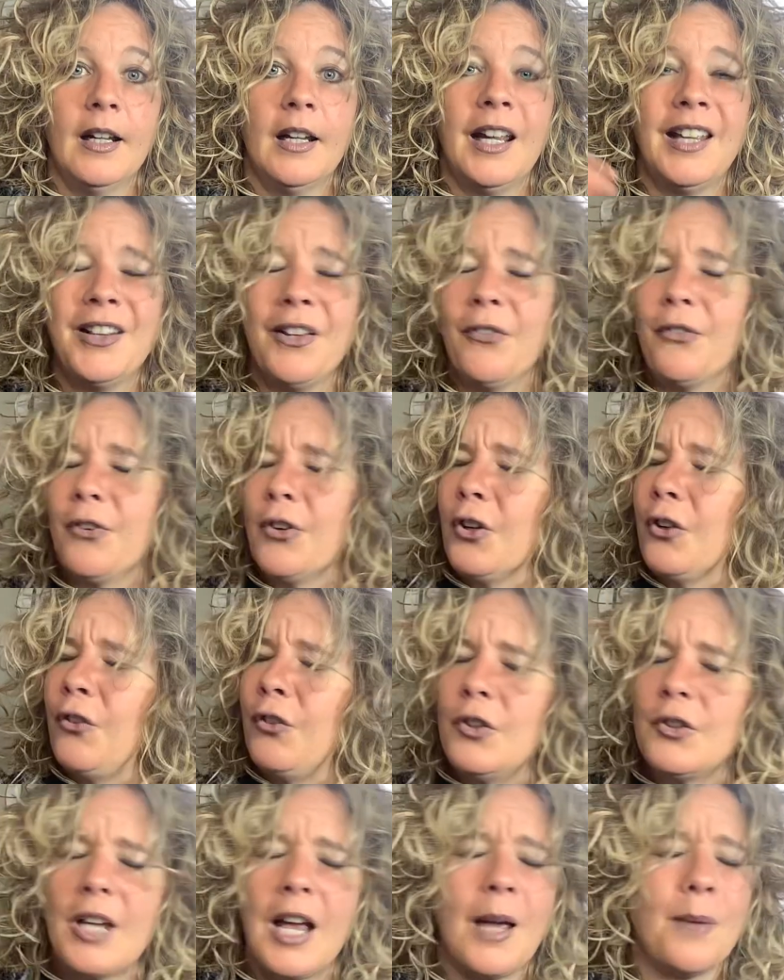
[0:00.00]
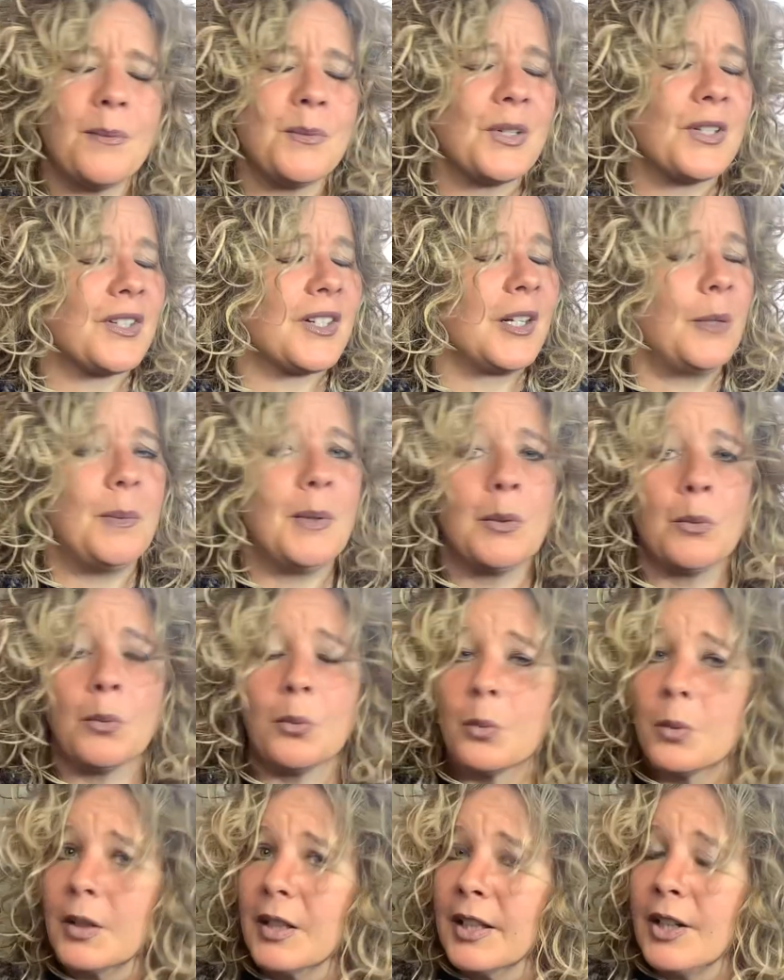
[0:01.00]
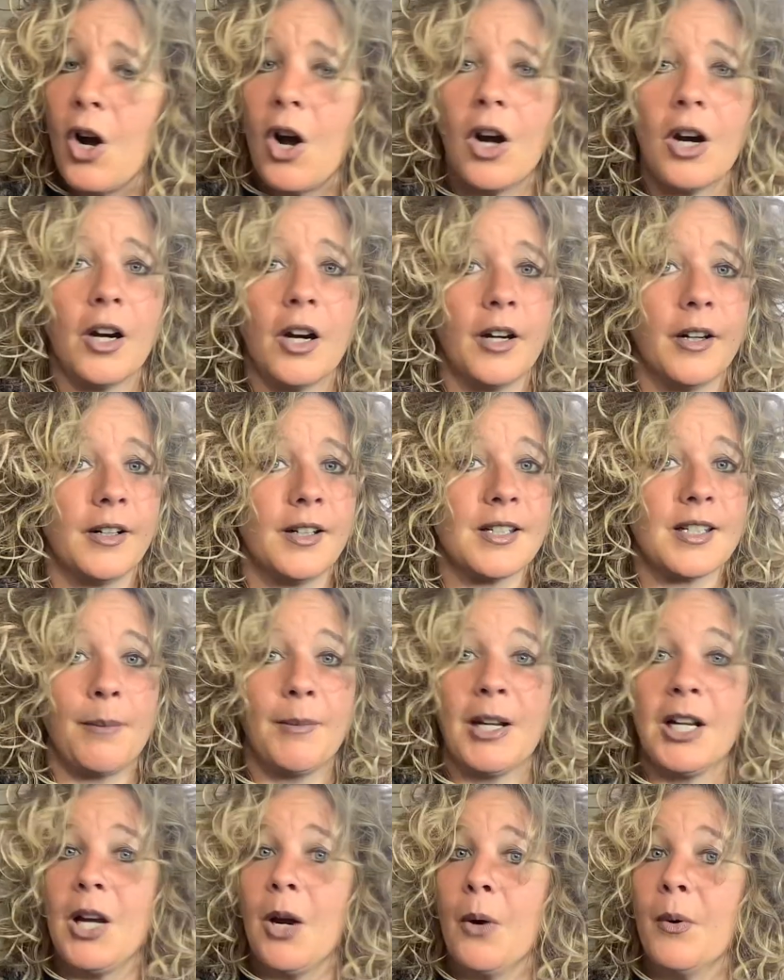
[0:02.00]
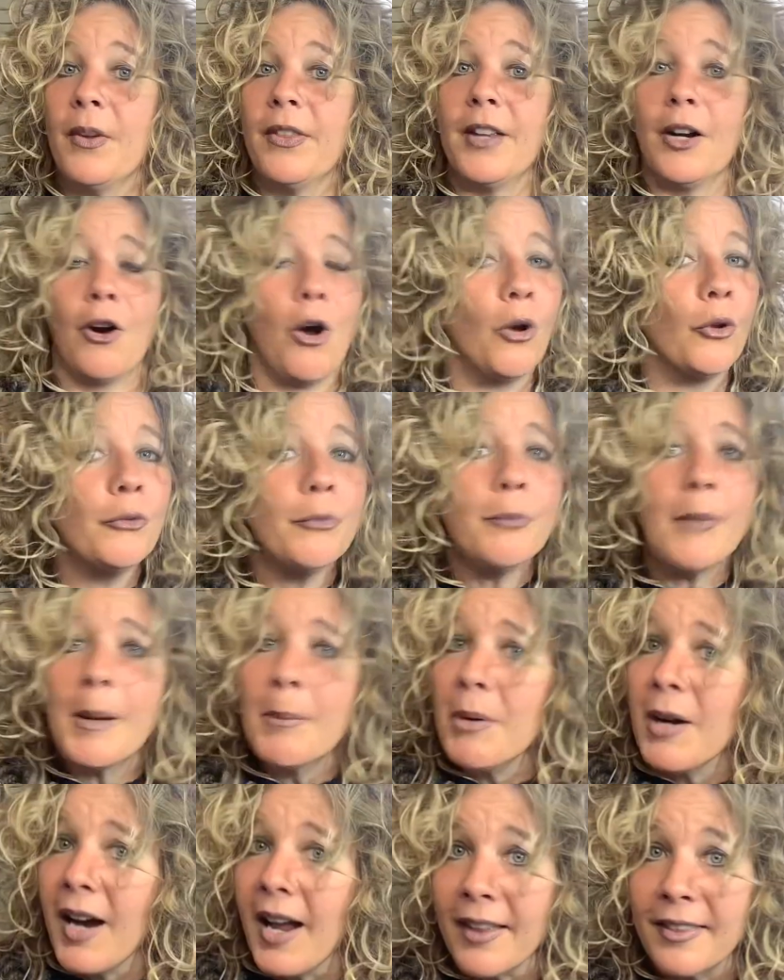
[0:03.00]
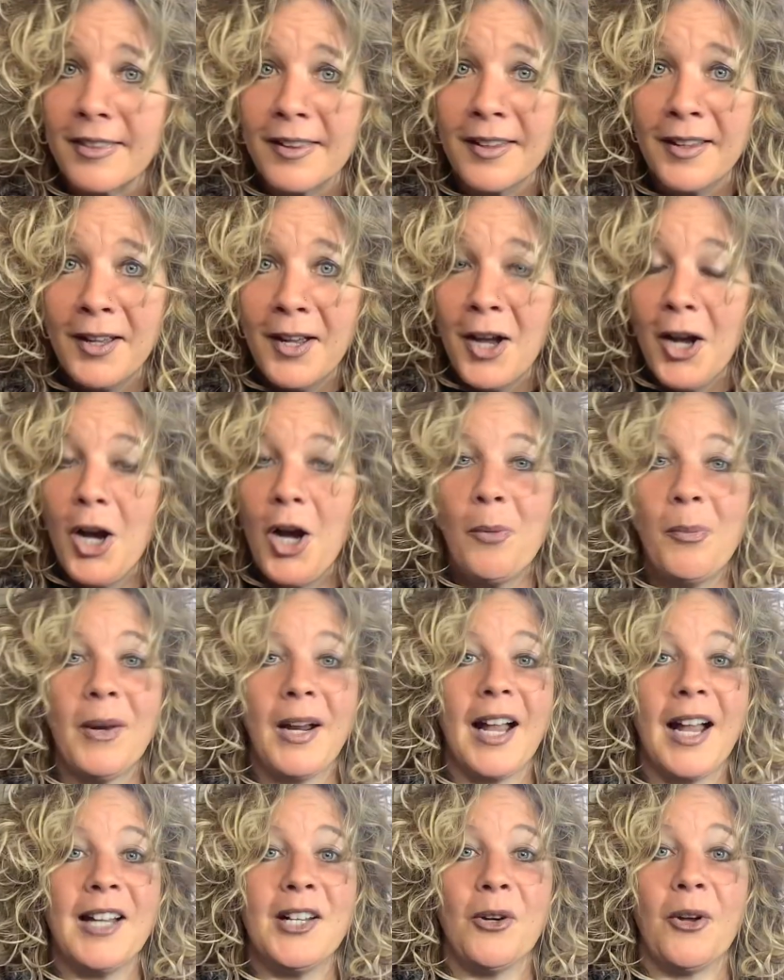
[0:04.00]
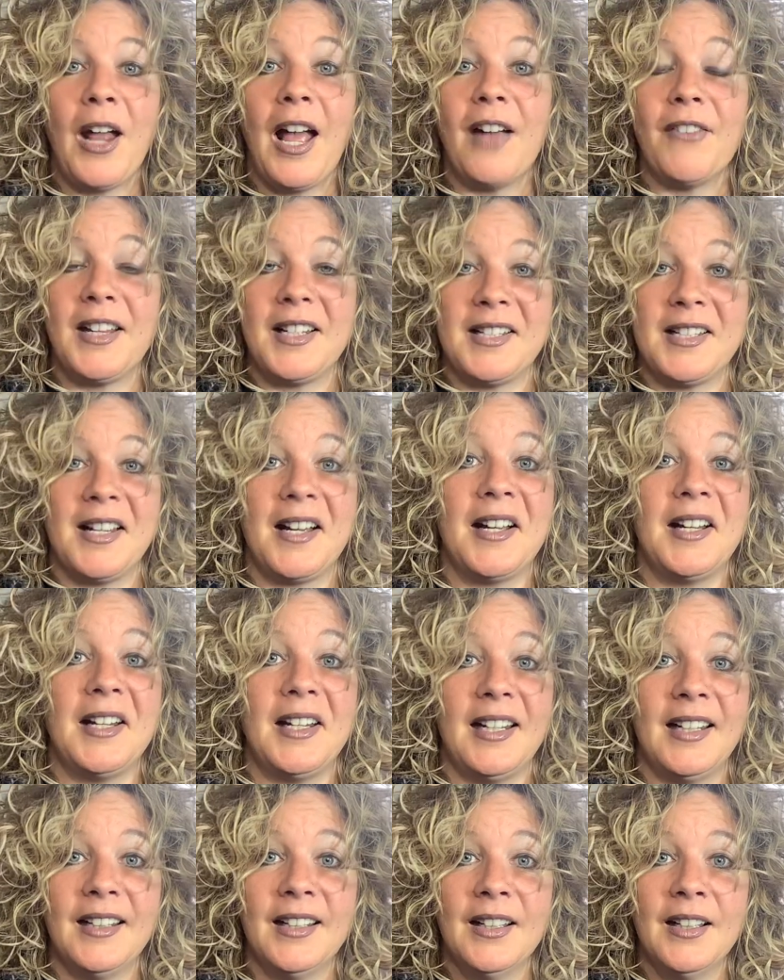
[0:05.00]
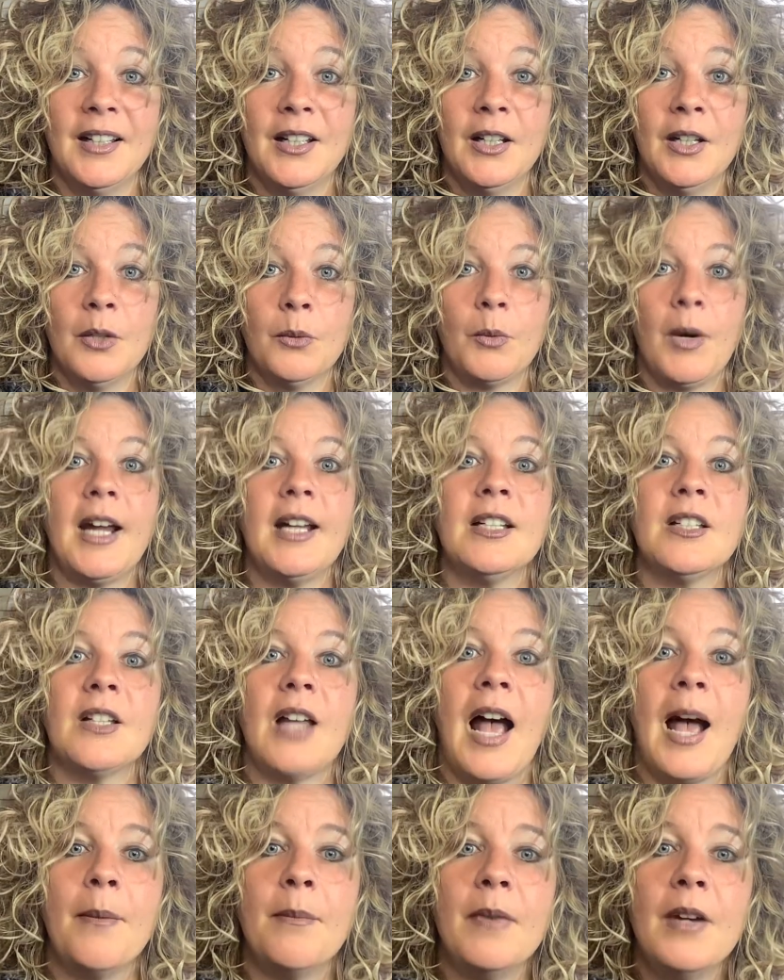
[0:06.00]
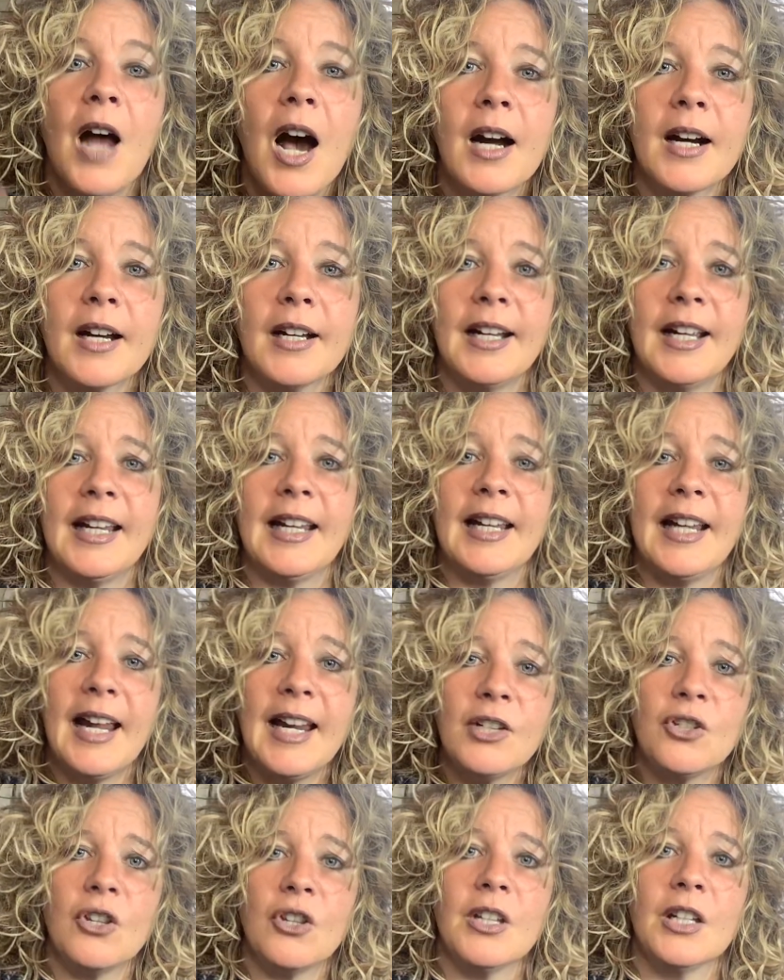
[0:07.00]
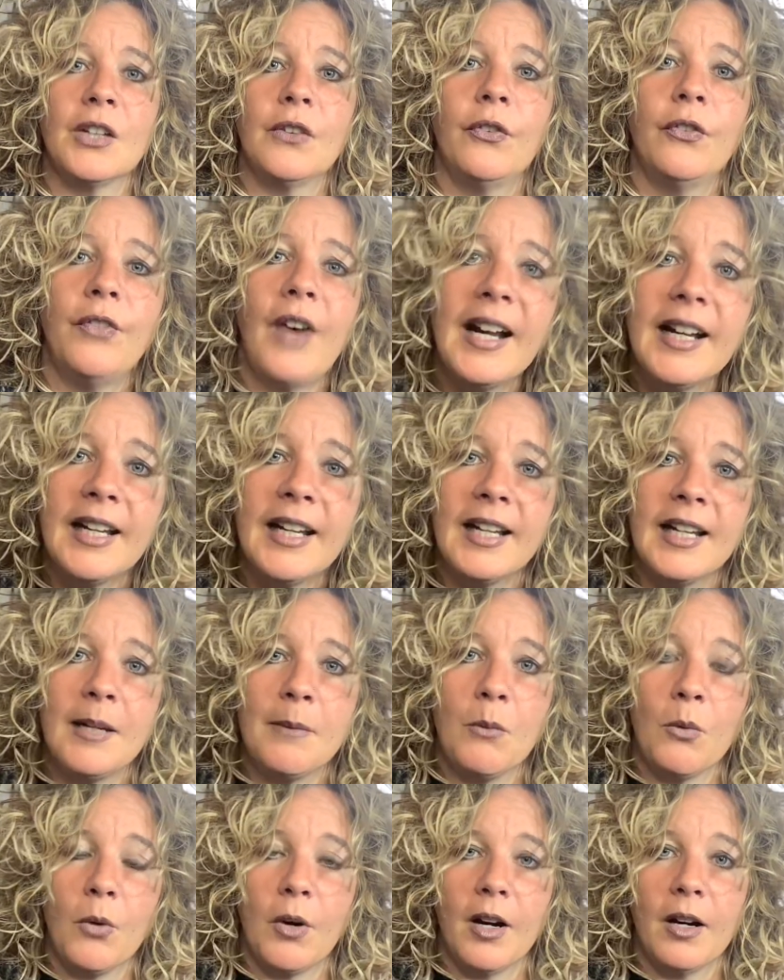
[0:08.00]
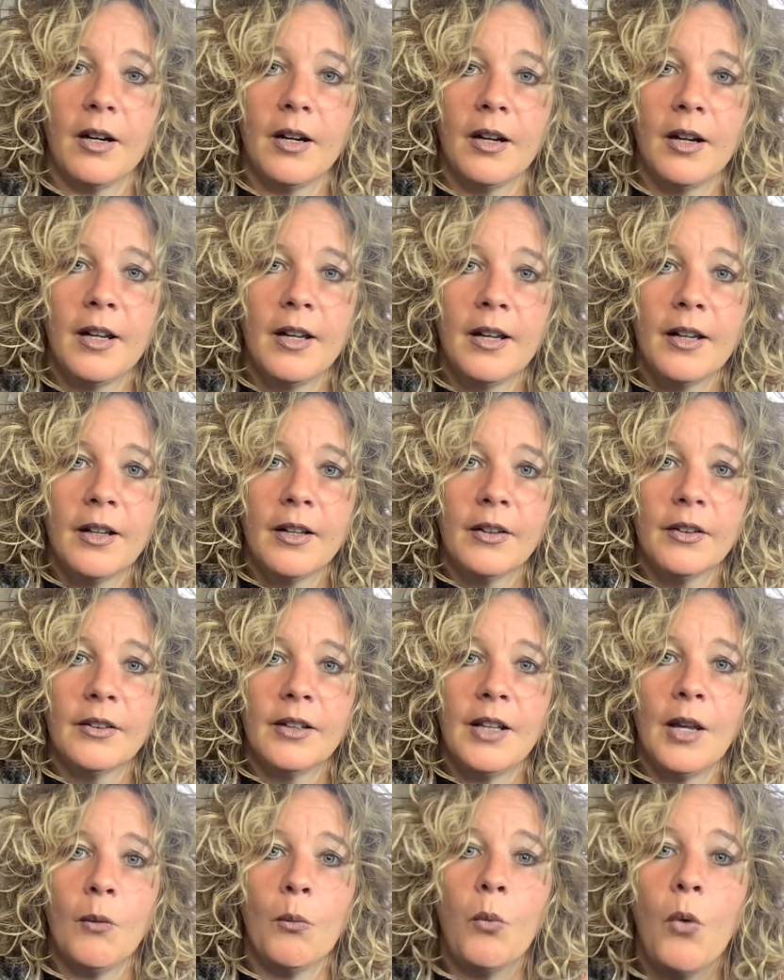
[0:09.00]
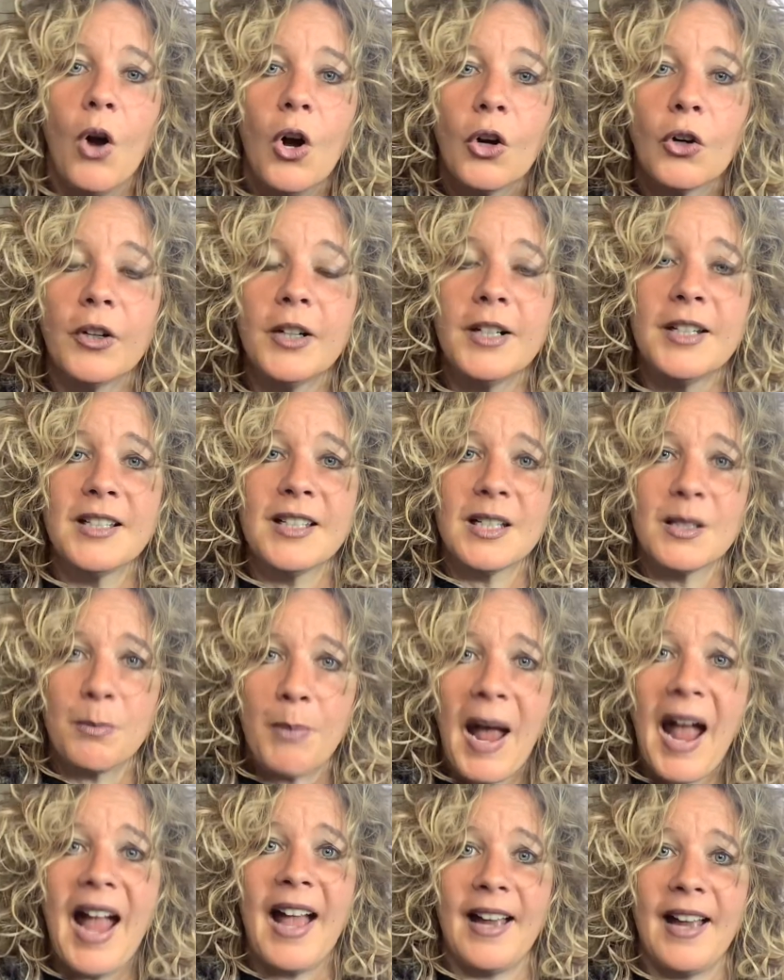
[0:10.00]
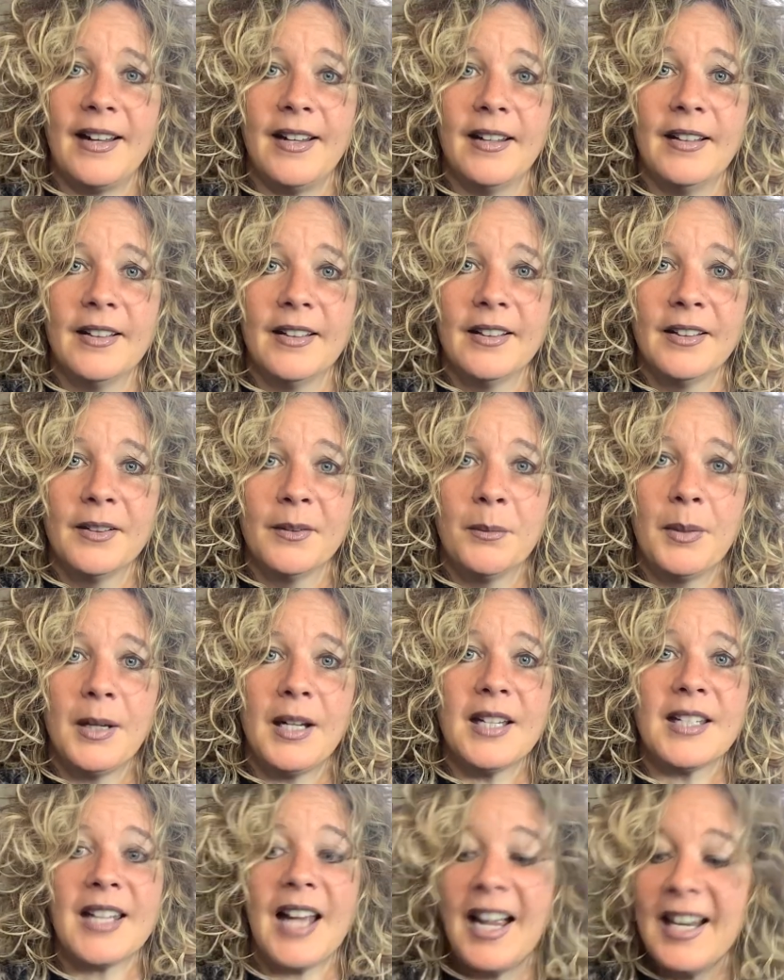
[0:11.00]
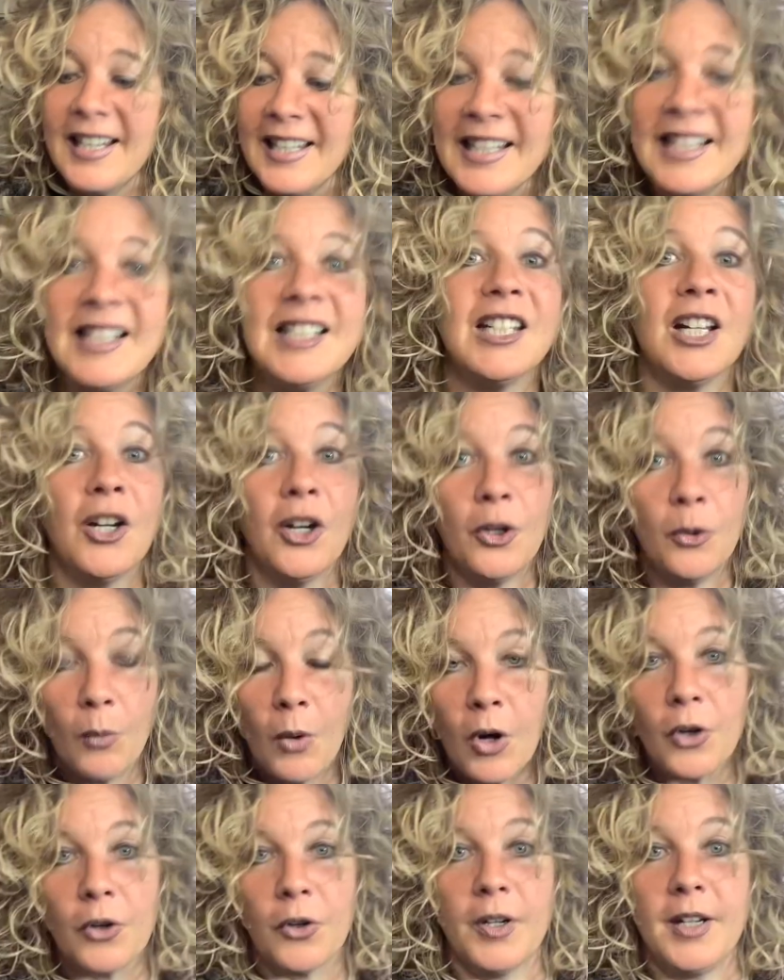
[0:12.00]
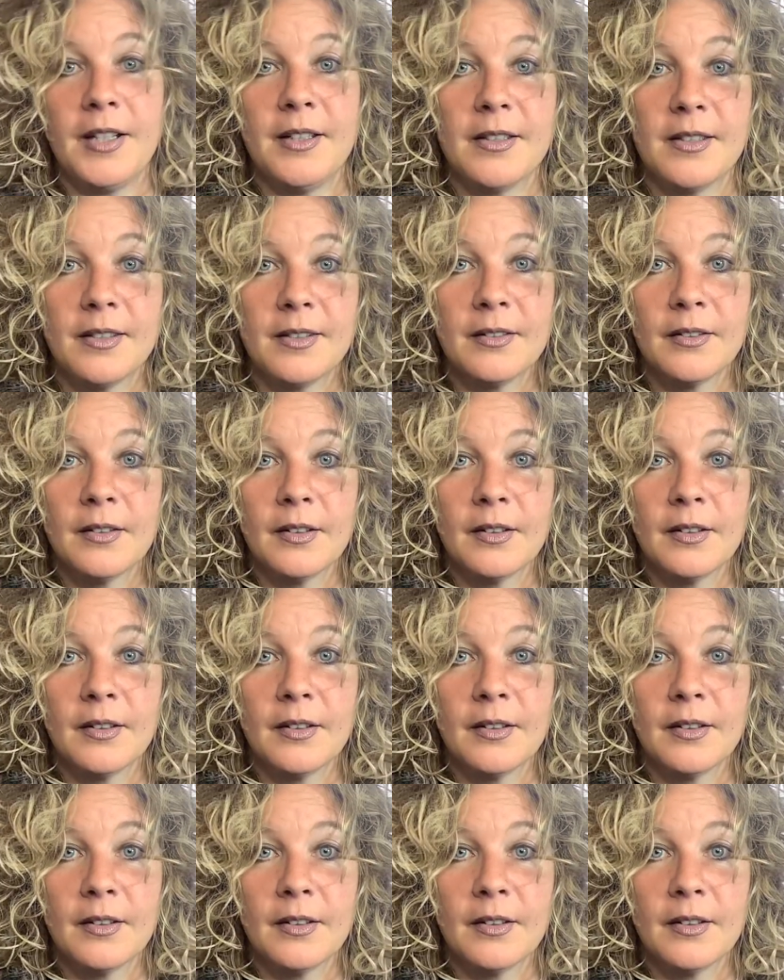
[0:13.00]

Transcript: And the first few times is going to be really hard because I'm going to go in there, hold my breath, hoping I don't have anxiety, right? I'm not going to engage in this fight anymore that Walgreens is bad because I need to go to Walgreens.